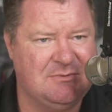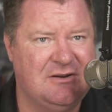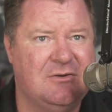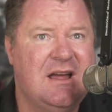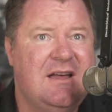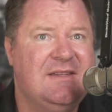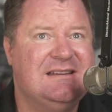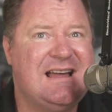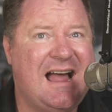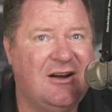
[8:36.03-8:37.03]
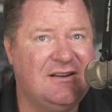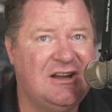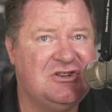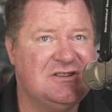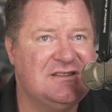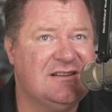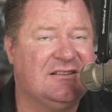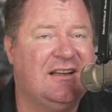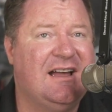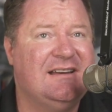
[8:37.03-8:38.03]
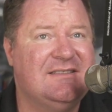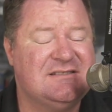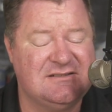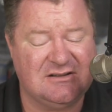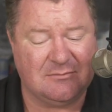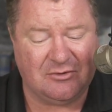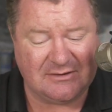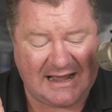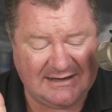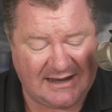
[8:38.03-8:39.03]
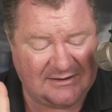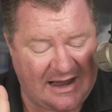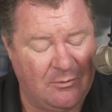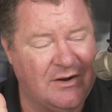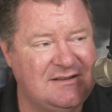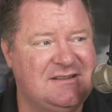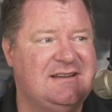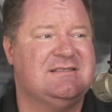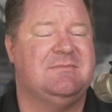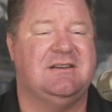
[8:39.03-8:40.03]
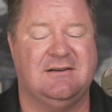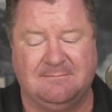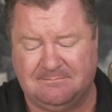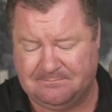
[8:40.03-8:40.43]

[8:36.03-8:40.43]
But no, the entire nation is in decline and this is terrible. I want to say something here.